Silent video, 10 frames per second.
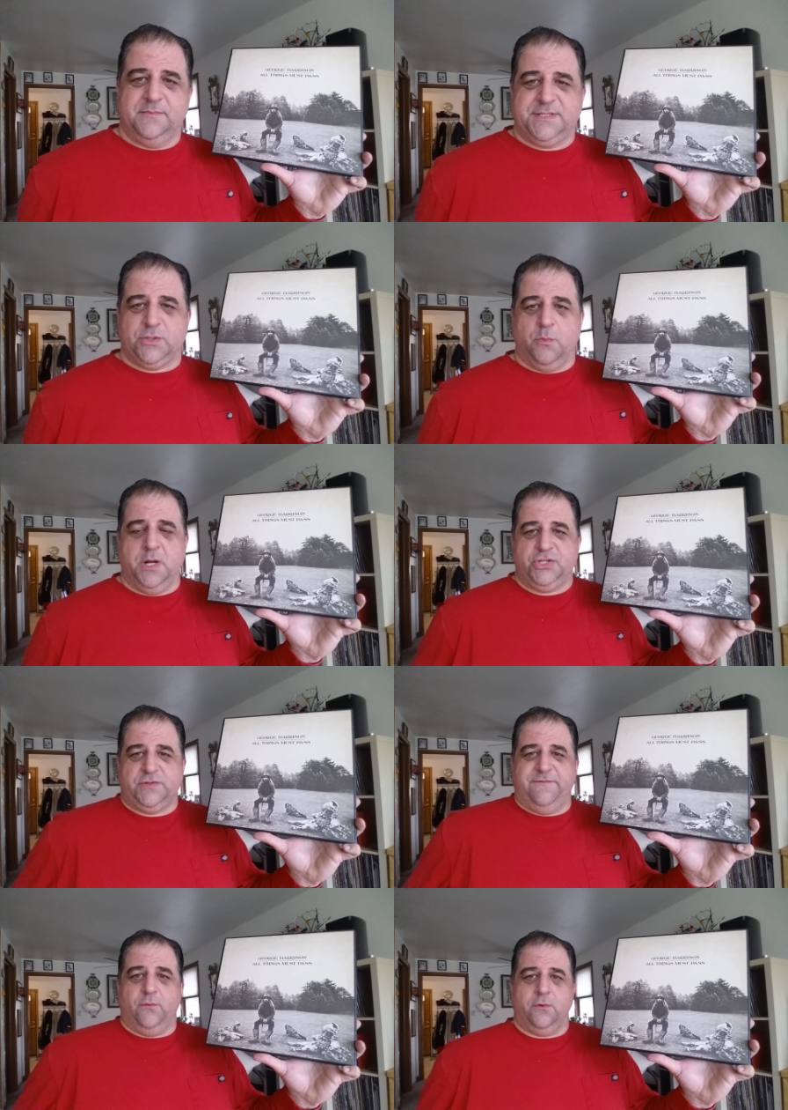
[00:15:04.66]
so
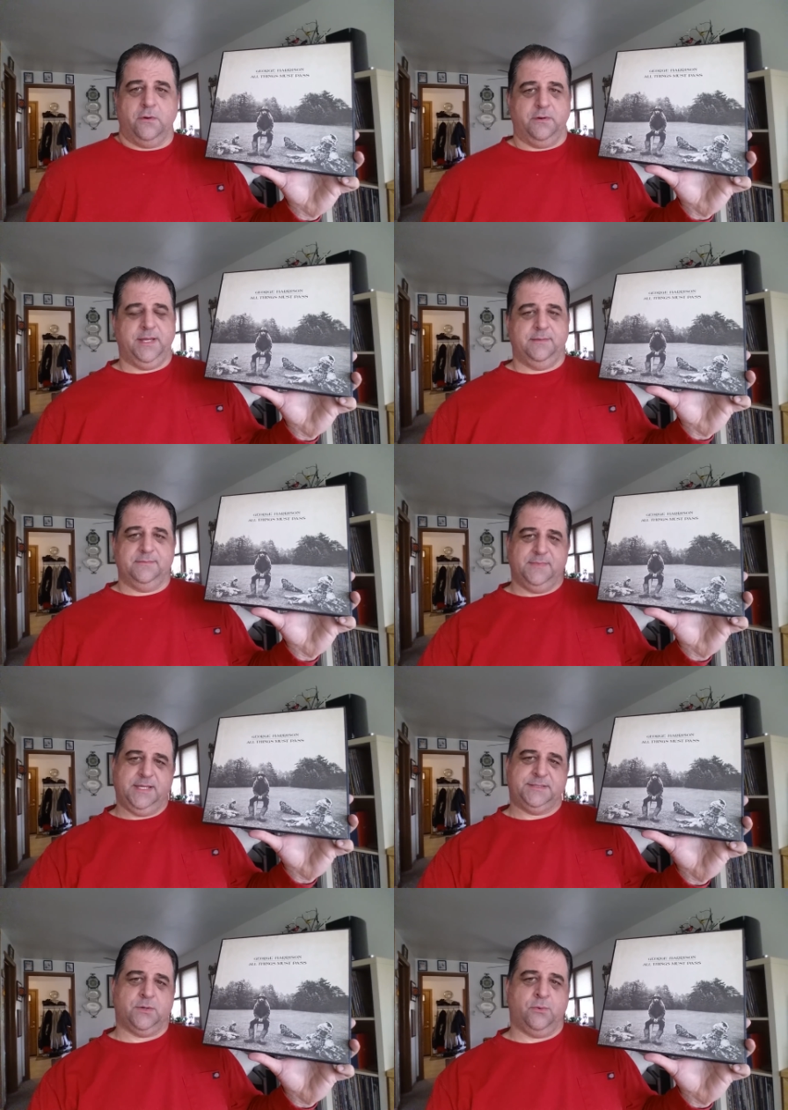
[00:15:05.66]
much for
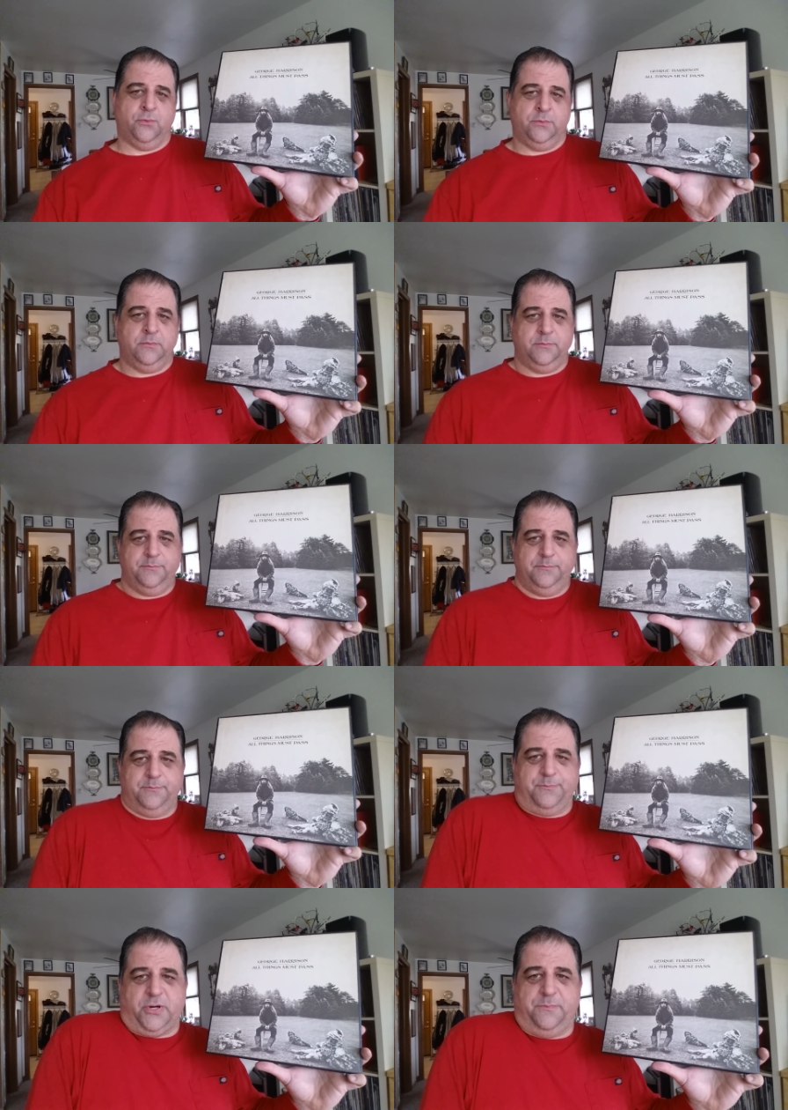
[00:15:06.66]
his own
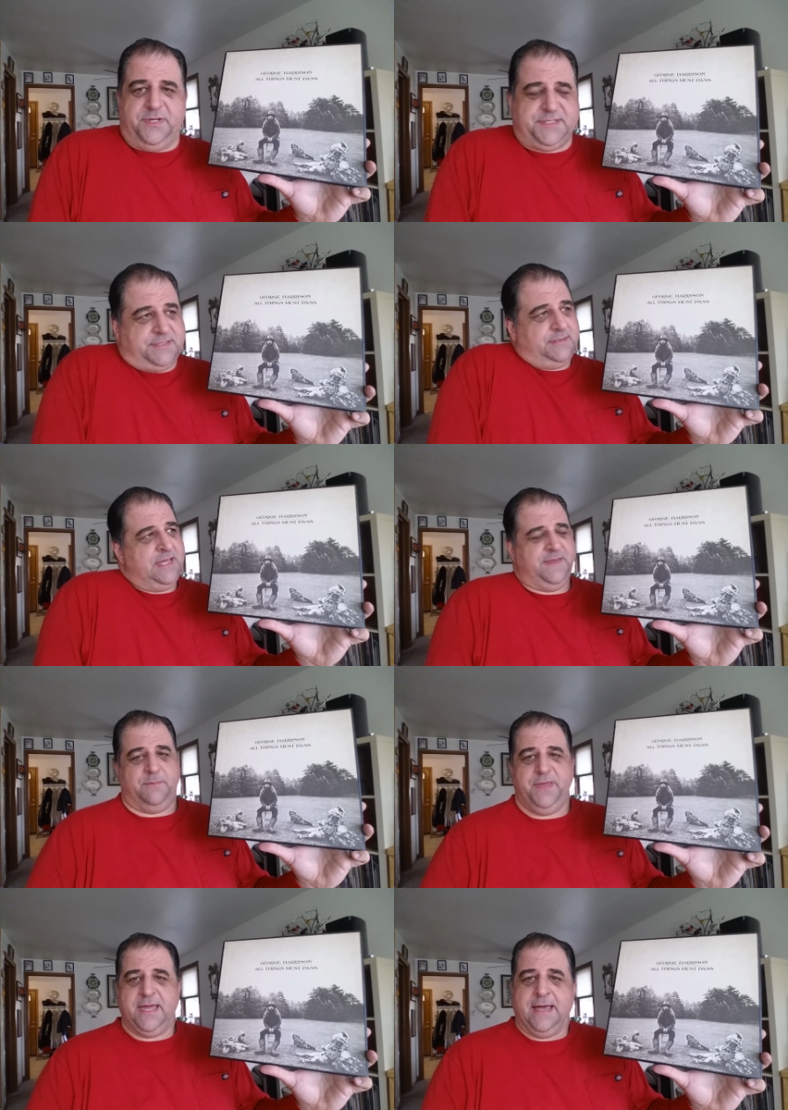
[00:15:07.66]
purpose. I
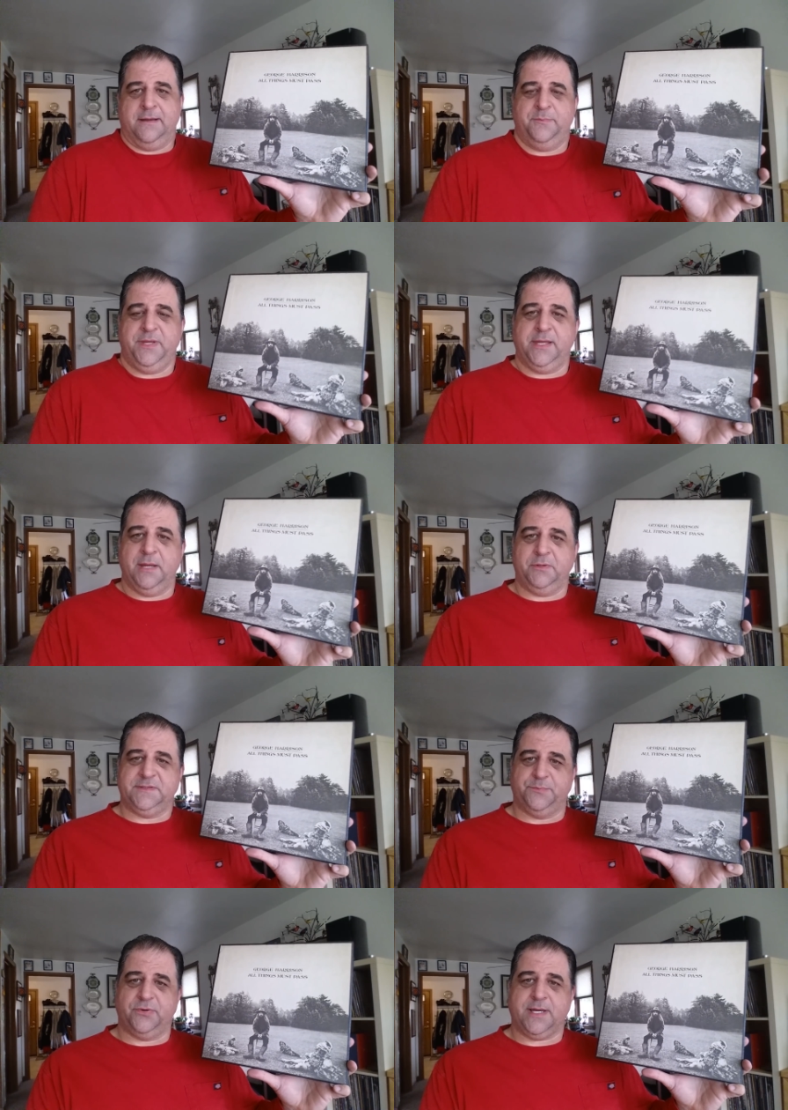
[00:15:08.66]
think beyond being able
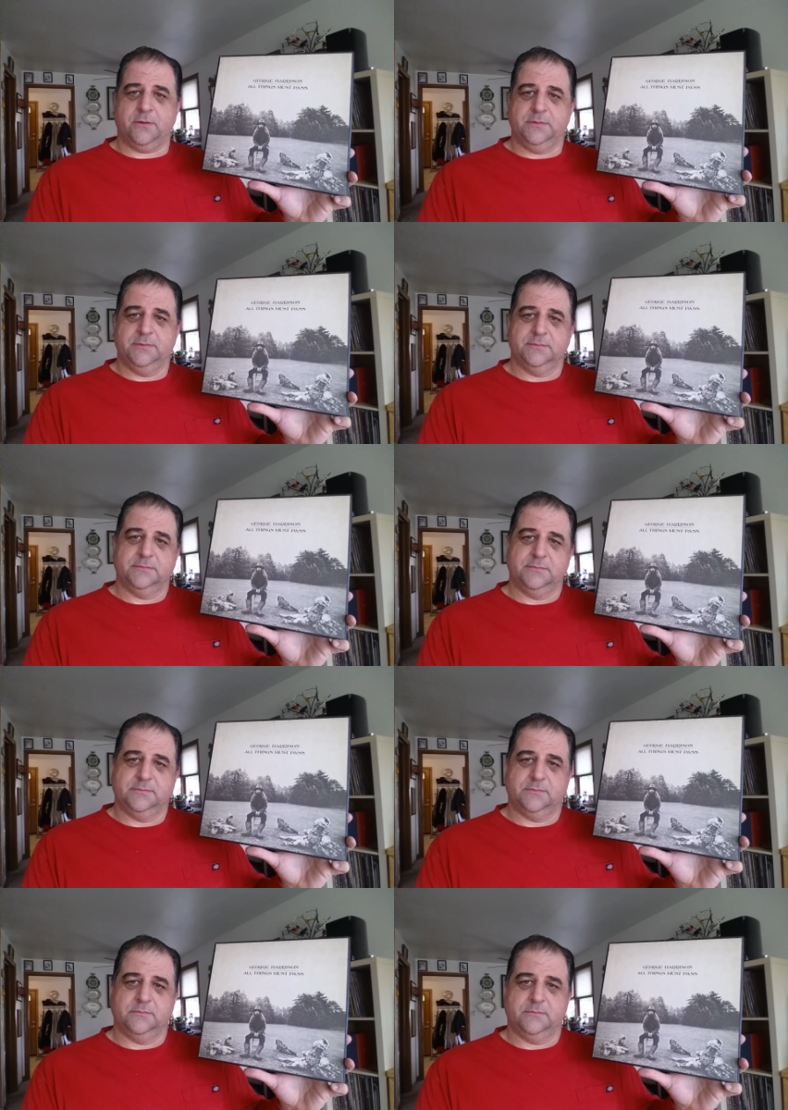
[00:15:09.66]
to put out
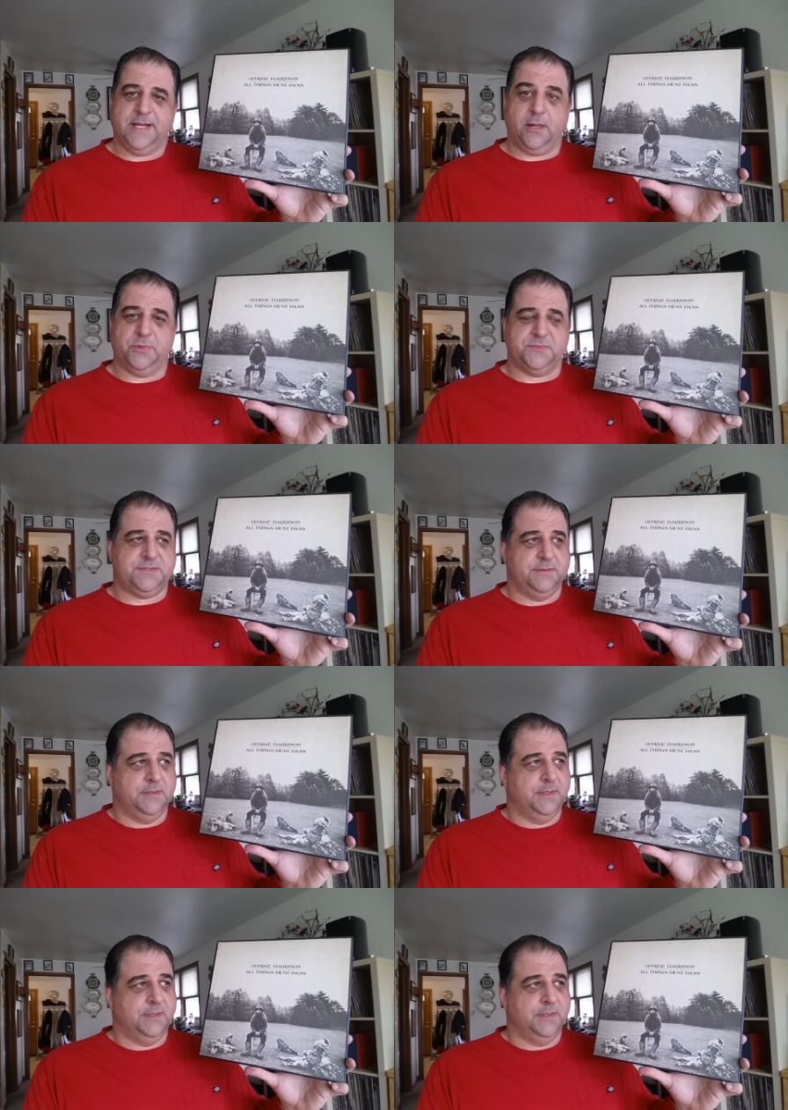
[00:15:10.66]
albums.